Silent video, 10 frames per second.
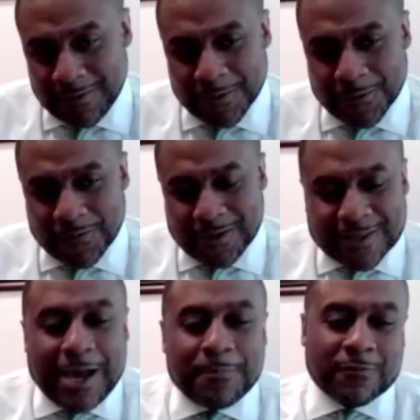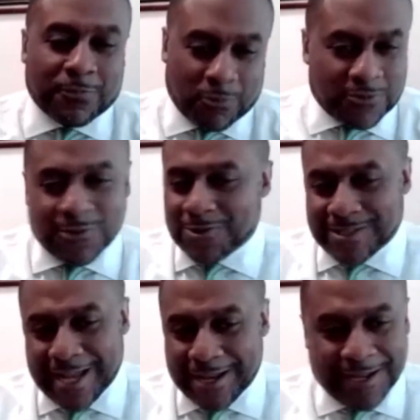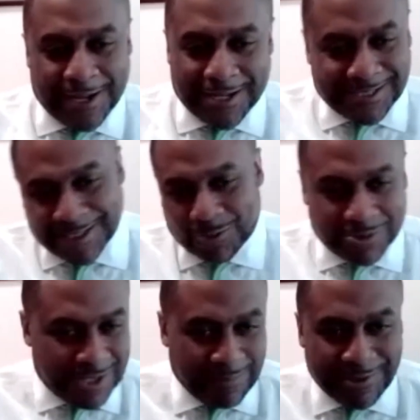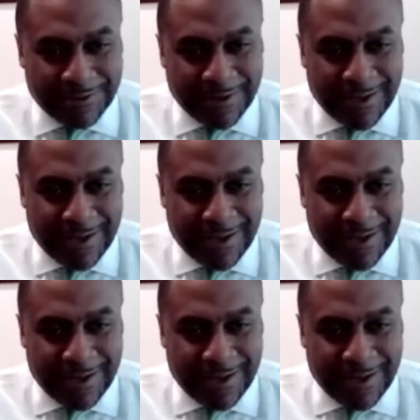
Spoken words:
the topic of sports law is not a single discipline.